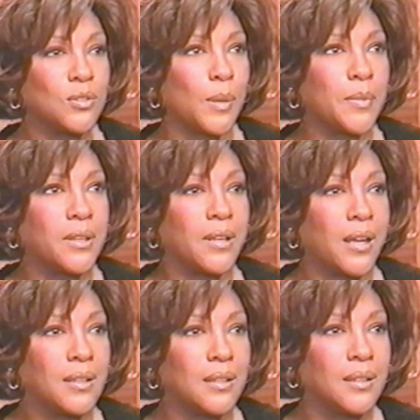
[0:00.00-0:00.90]
something
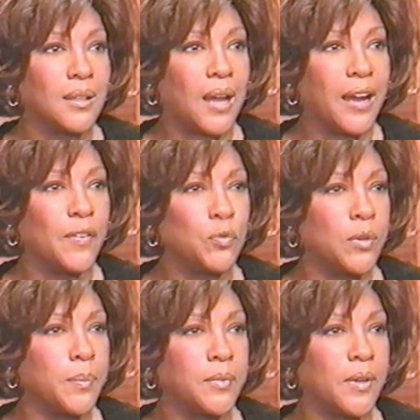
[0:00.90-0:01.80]
that I have
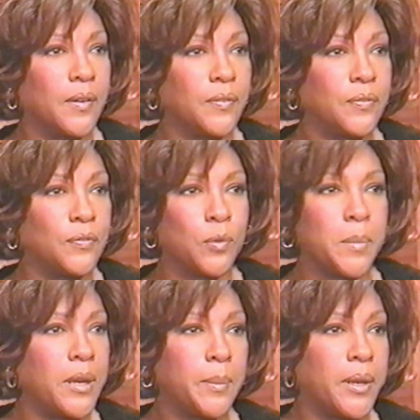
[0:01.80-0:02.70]
dreamt of for
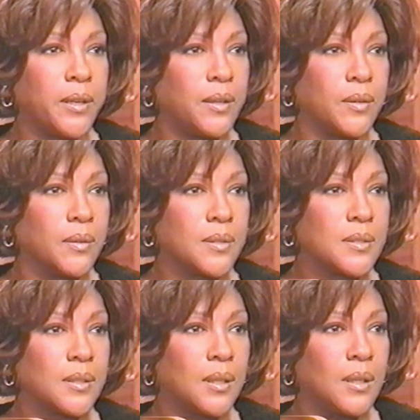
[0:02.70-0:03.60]
many, many
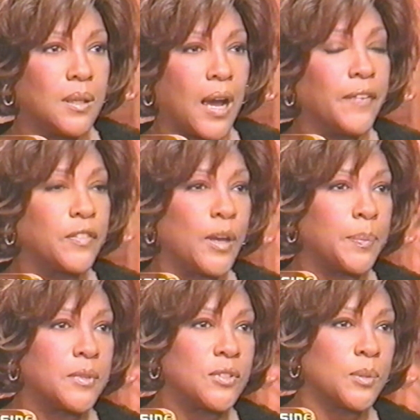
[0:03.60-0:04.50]
years. I've
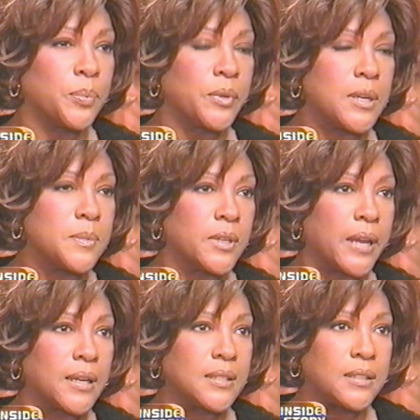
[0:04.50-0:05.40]
kept the Supreme's
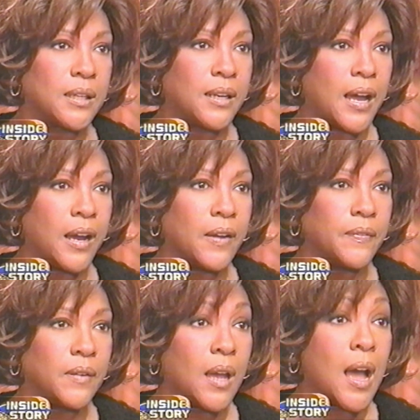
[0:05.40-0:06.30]
legacy
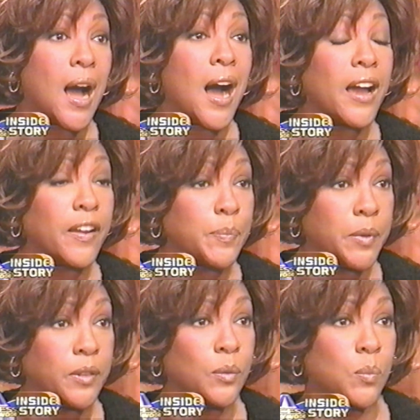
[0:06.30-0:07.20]
alive. I have
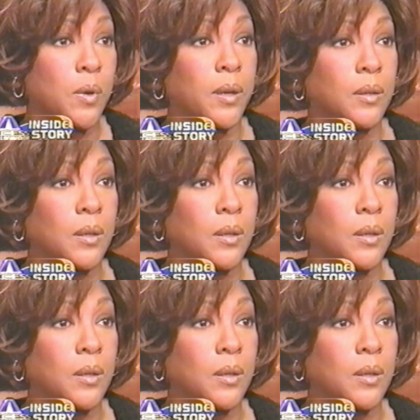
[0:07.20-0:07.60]
been the one